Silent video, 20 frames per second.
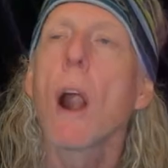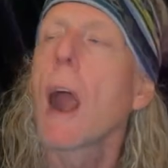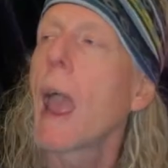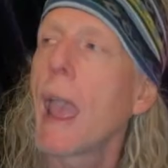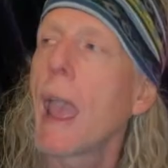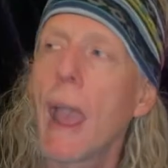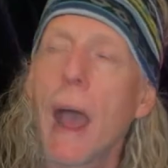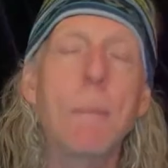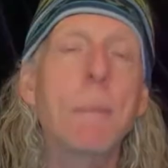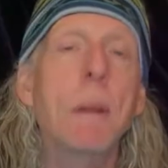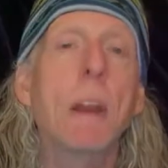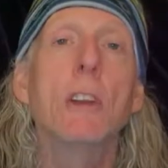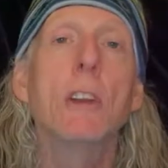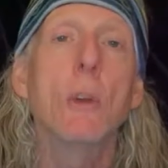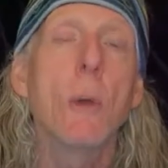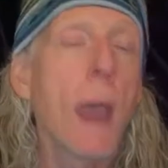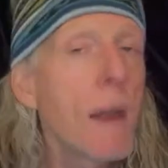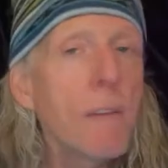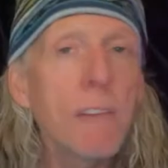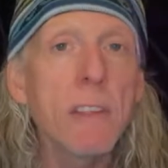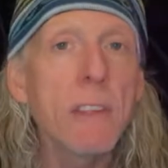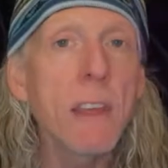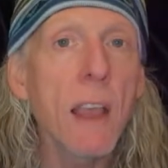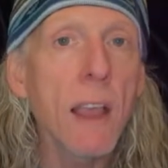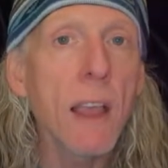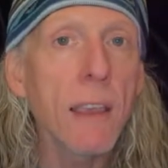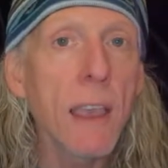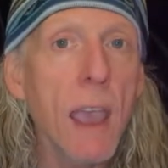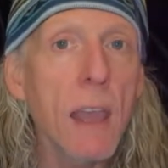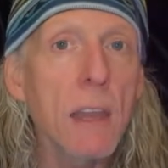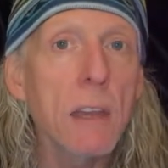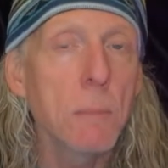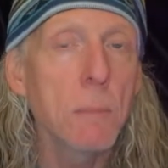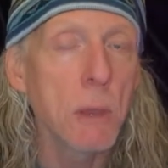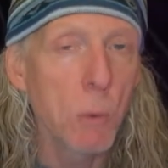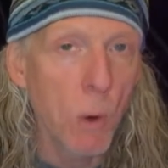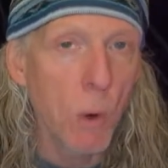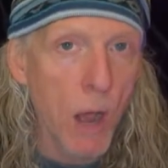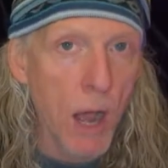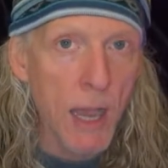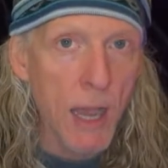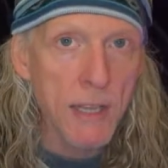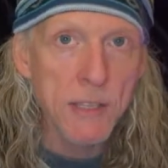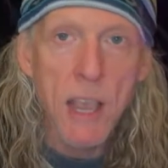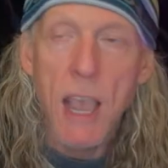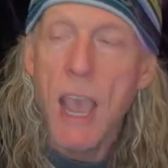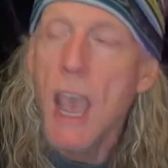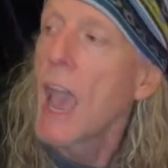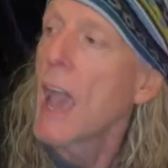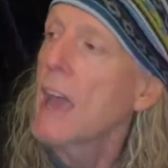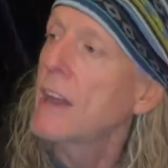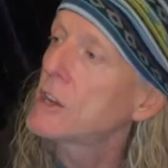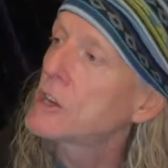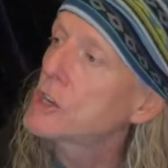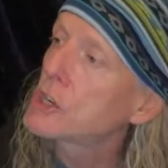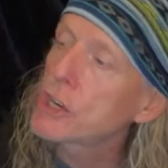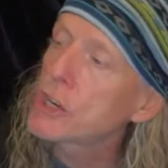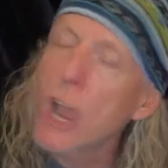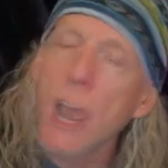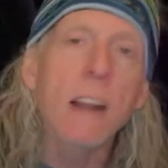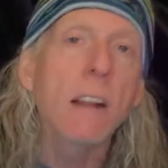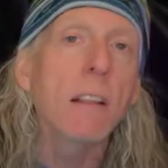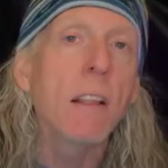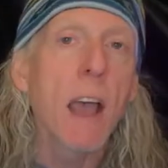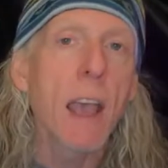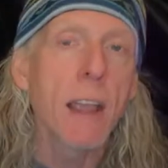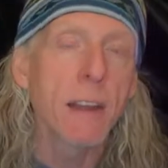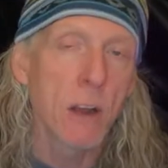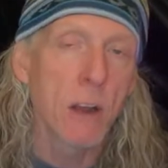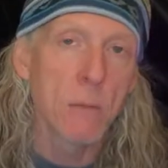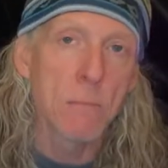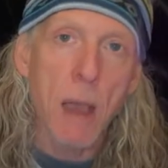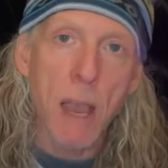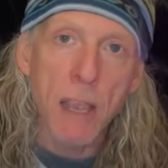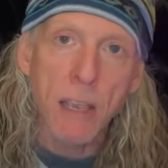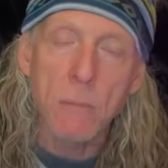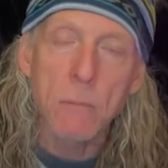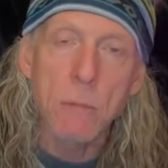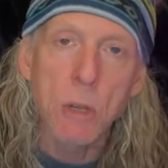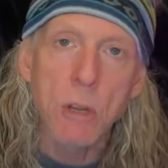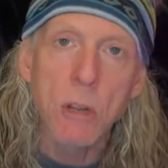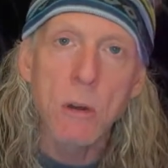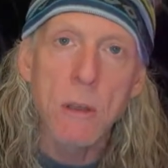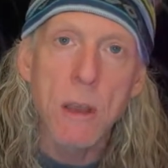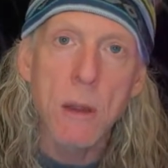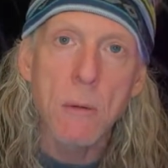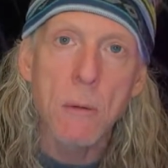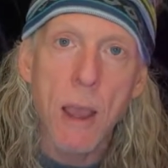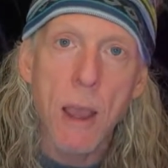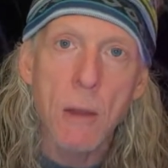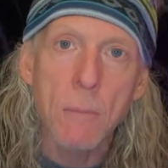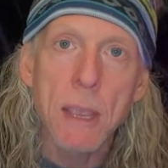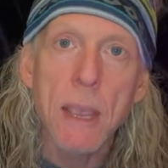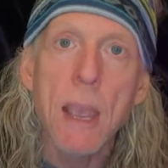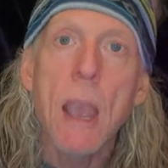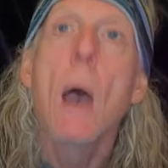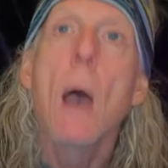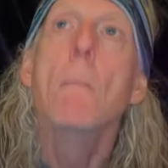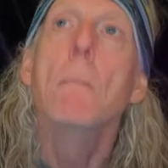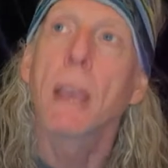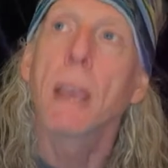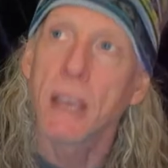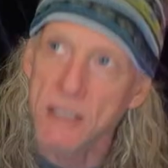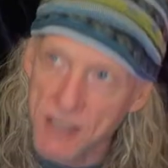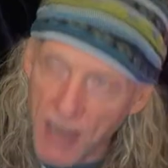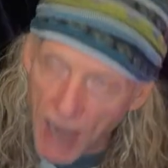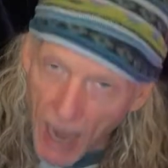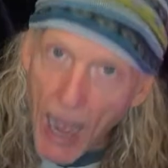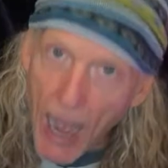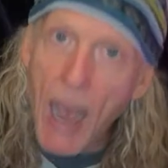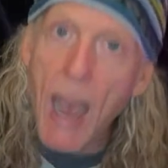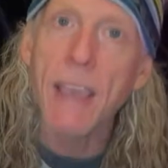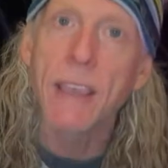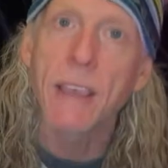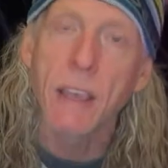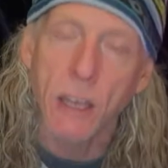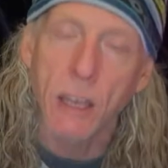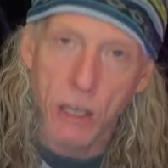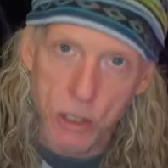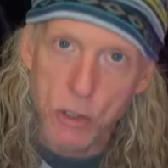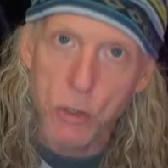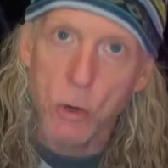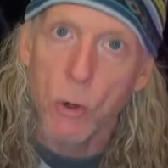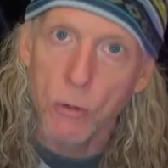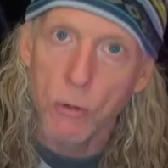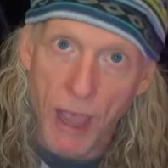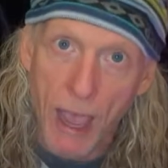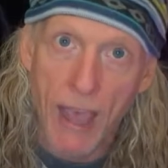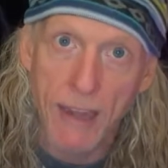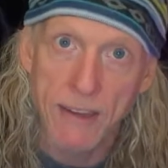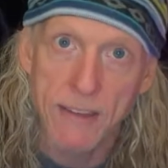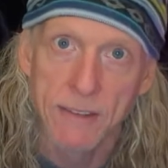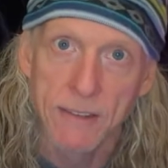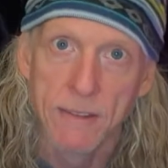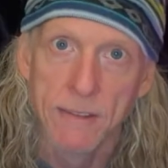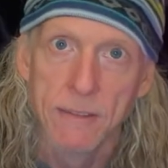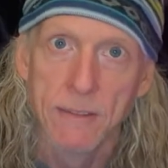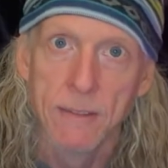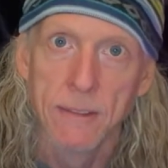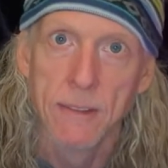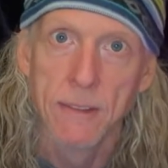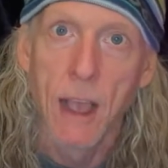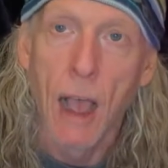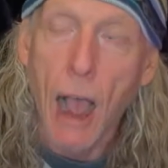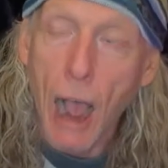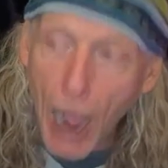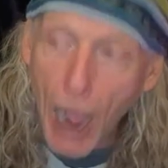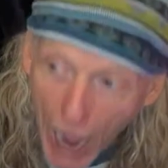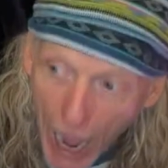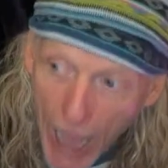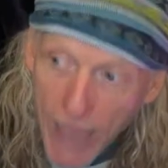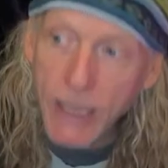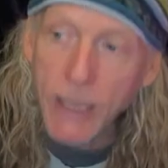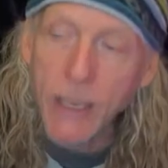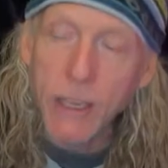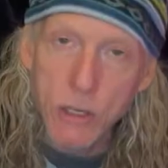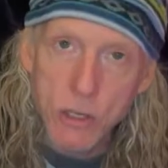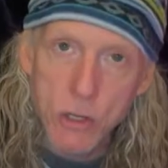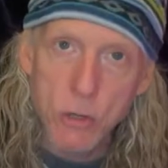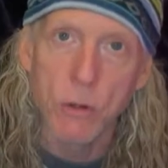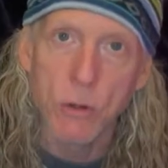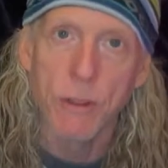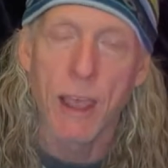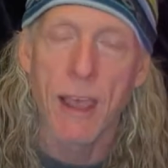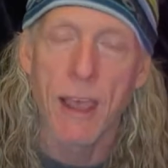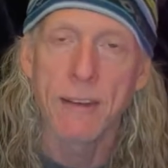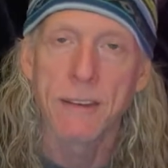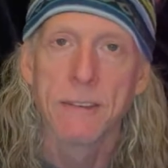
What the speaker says: hey, I'm going to do everything I can to be wise and to shine a light on my community around me because I can control that. I can control that.